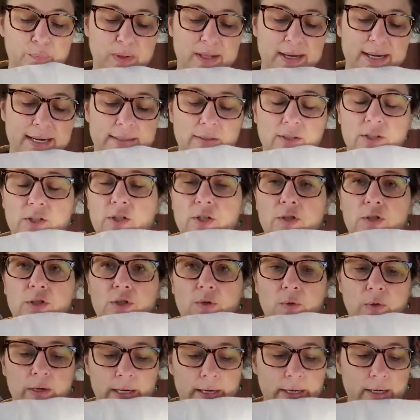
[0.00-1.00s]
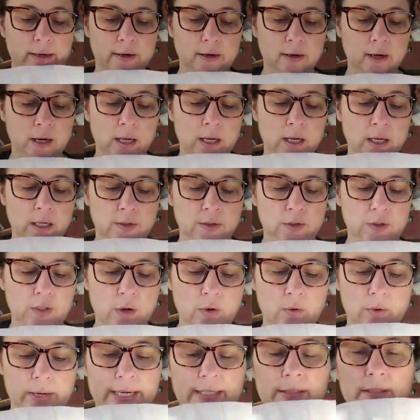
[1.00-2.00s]
plants to do here.
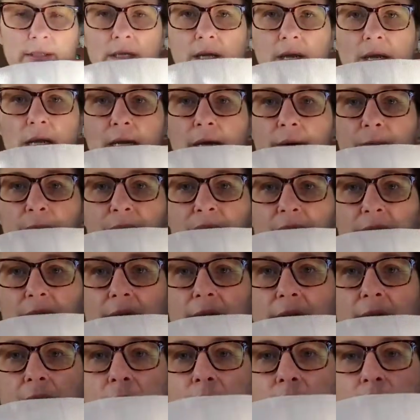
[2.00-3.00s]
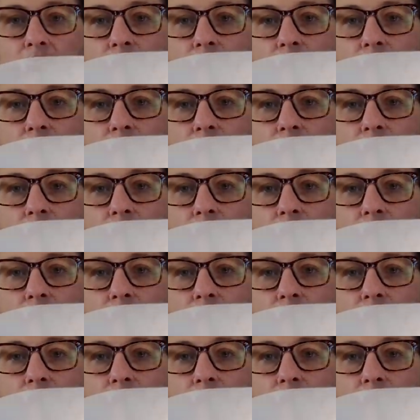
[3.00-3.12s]
So it's gonna be